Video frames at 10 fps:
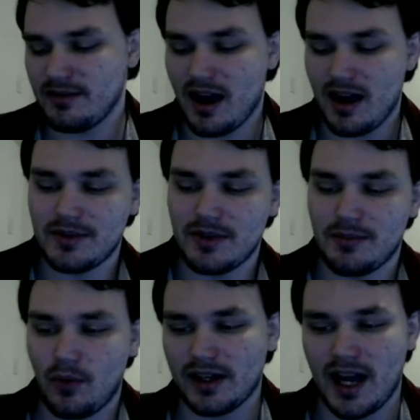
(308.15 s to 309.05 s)
up to a
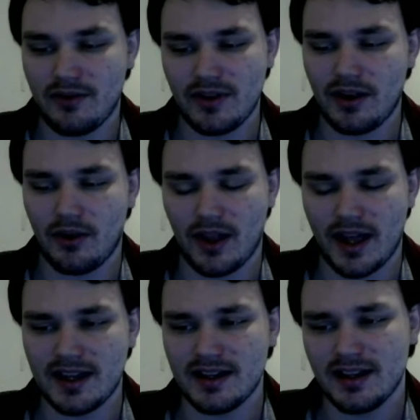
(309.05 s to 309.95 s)
point. I really don't
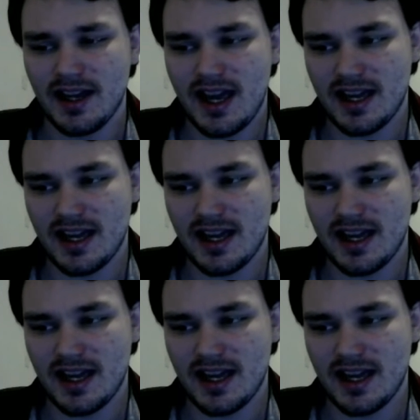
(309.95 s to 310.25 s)
like it.